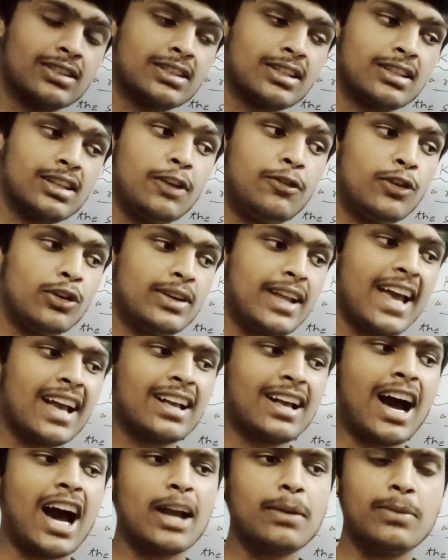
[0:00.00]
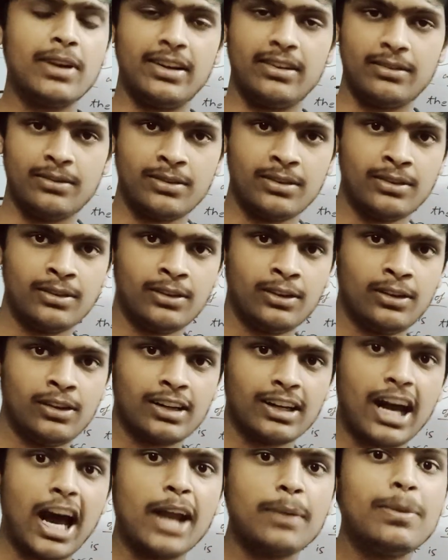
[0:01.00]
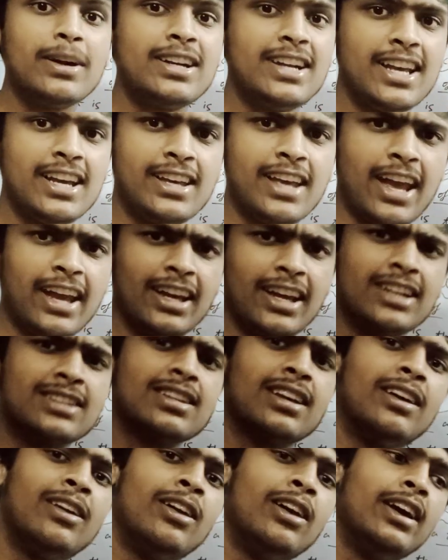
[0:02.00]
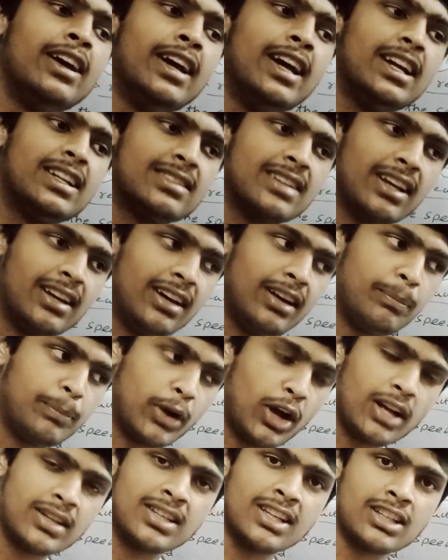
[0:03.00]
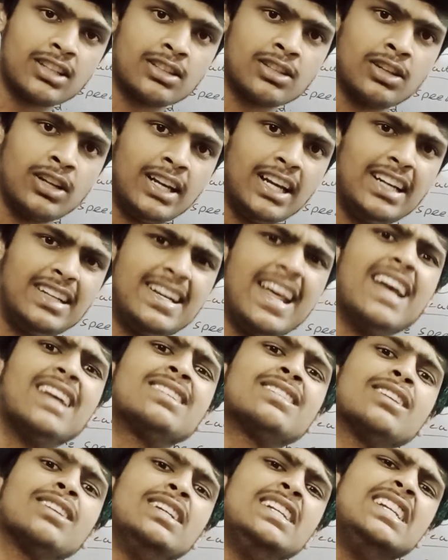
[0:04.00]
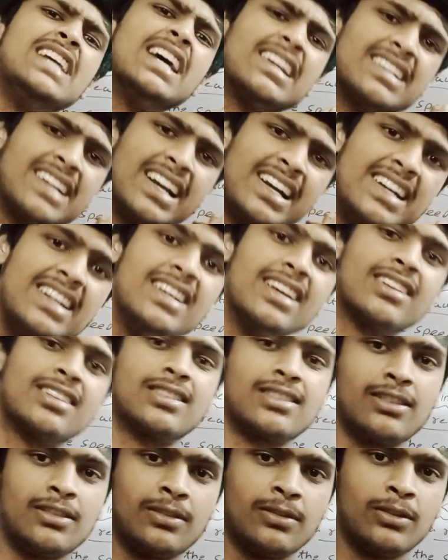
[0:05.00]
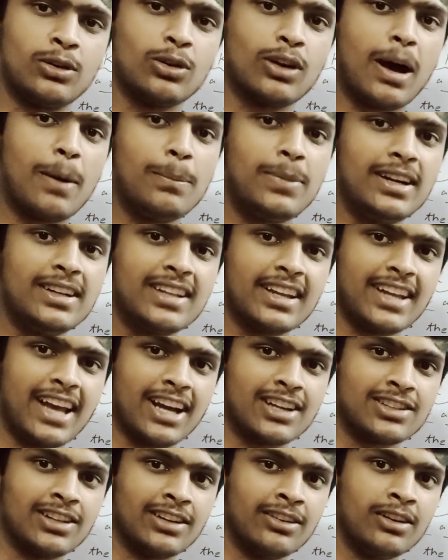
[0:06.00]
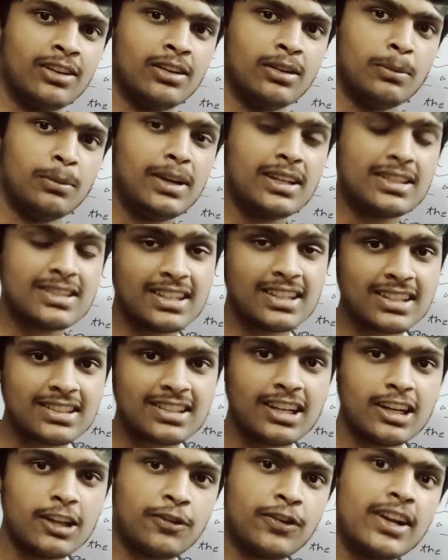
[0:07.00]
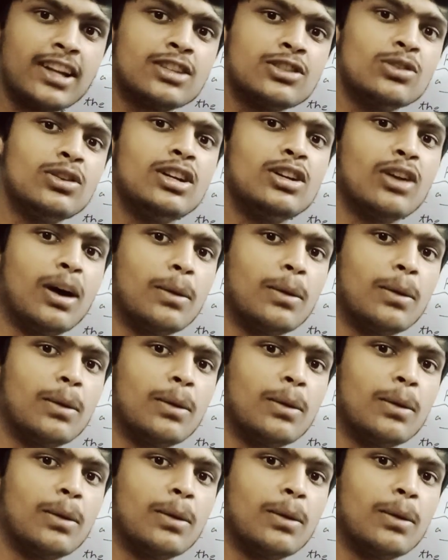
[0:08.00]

If you take carbon decaying, it's a process. It takes years and years to complete the reaction. Means this is the difference you need to